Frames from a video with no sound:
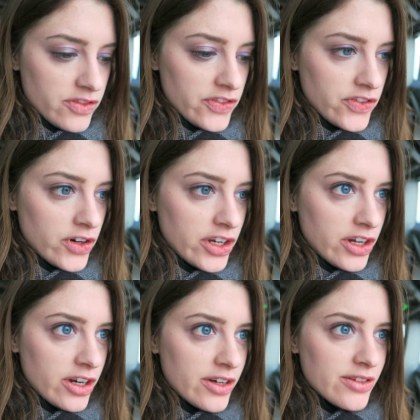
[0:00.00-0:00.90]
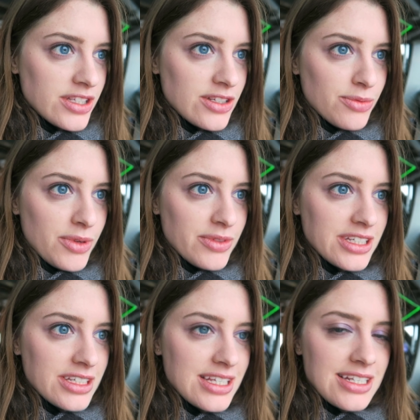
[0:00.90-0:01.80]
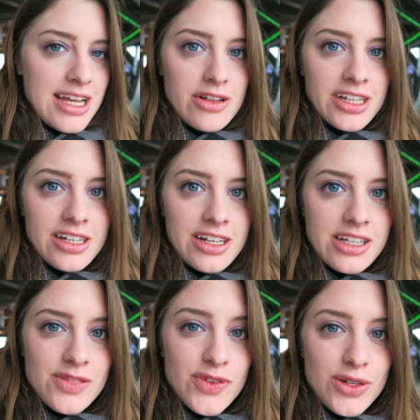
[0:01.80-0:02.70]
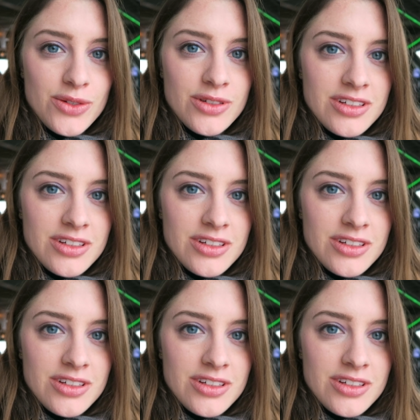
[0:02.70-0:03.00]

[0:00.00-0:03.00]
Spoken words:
for €4, and you'll be able to sit down and get a nice view.